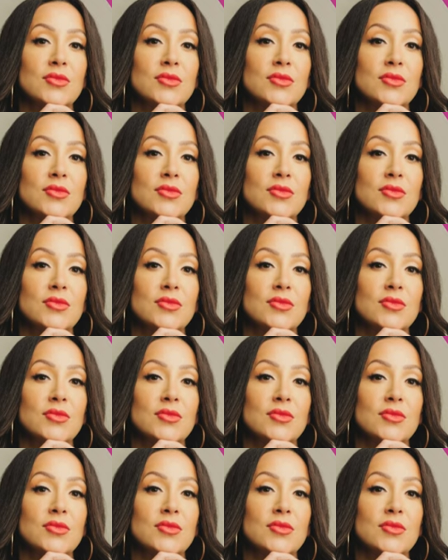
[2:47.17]

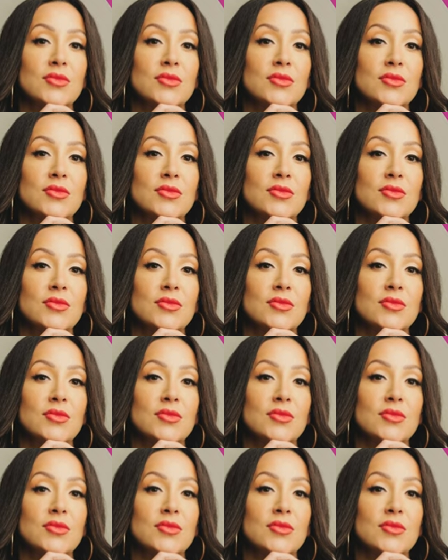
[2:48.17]

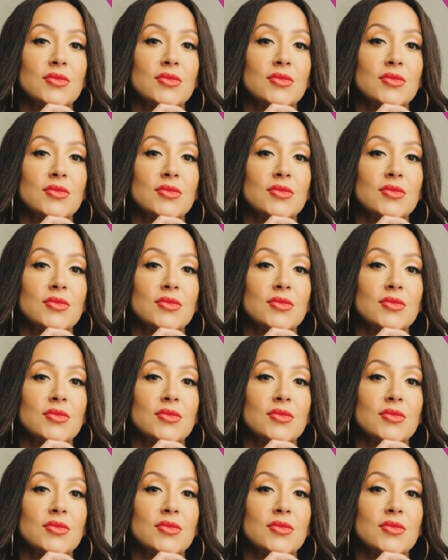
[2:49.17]

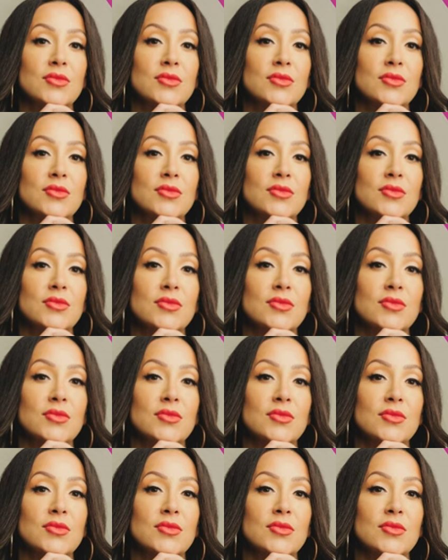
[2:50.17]

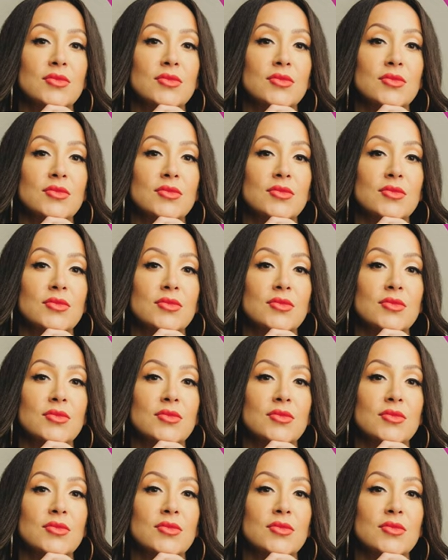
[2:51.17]

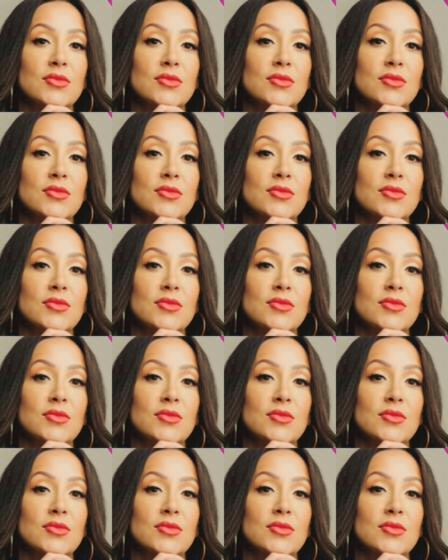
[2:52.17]

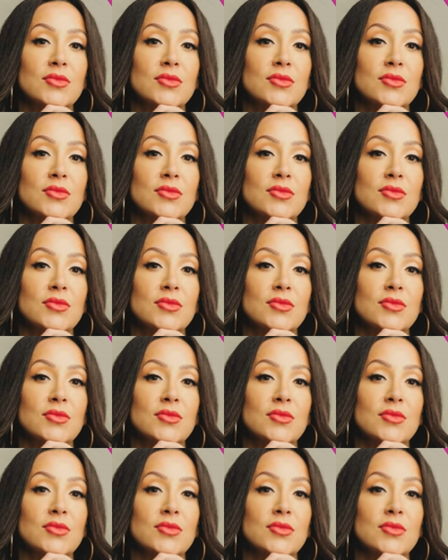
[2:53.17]

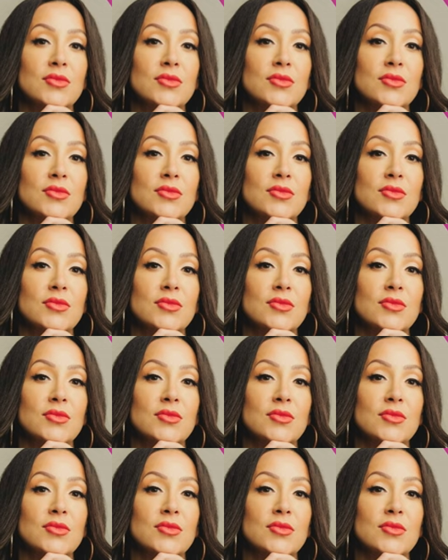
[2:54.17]
(no lip movement)